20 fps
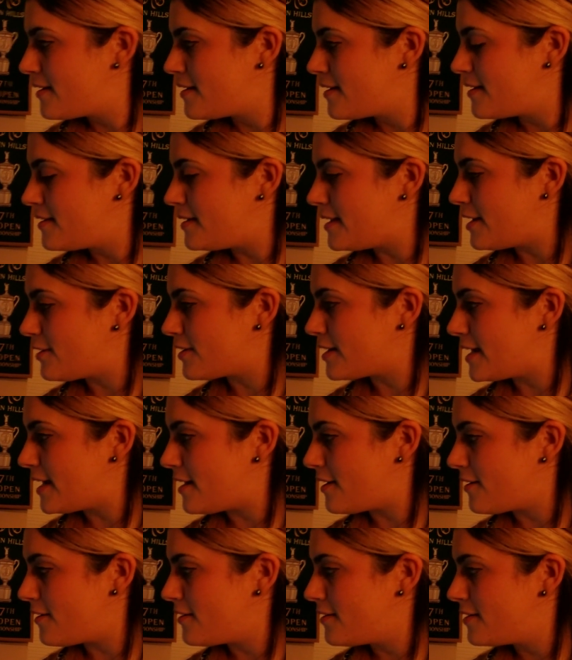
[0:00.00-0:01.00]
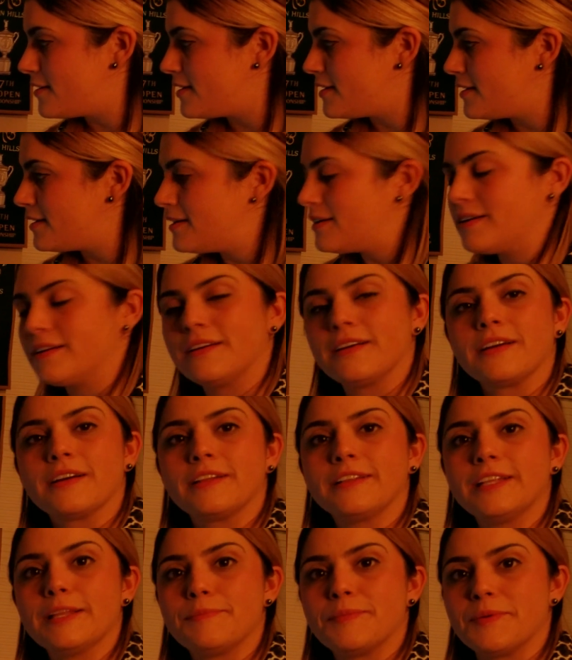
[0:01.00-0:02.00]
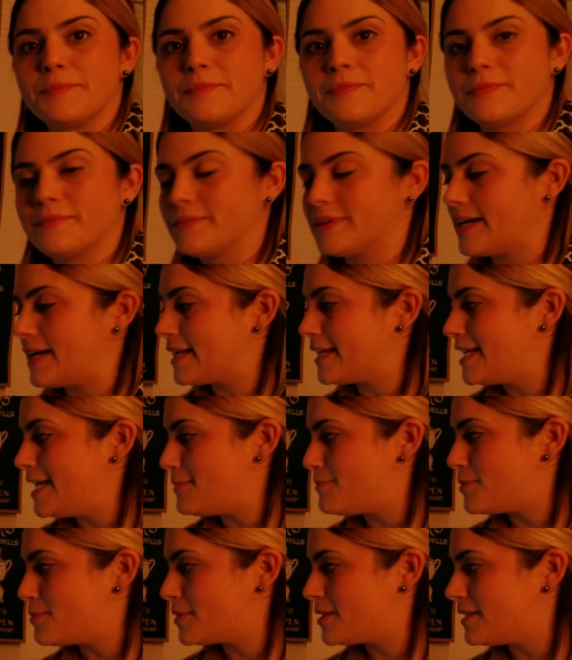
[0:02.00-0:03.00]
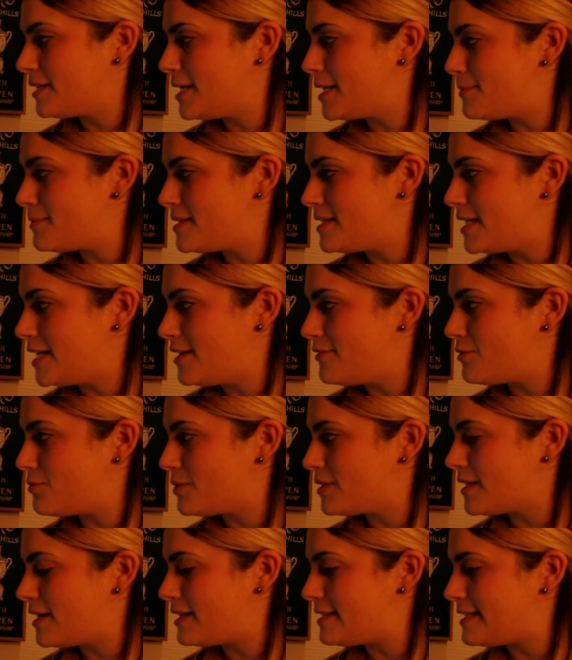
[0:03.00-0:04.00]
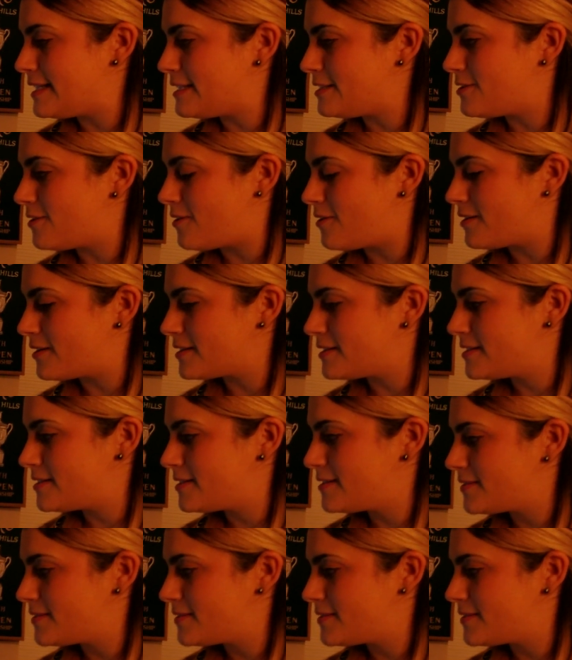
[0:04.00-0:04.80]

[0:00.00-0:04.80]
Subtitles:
Nail care. Clip them. Got to keep them clipped, even with hunting dogs.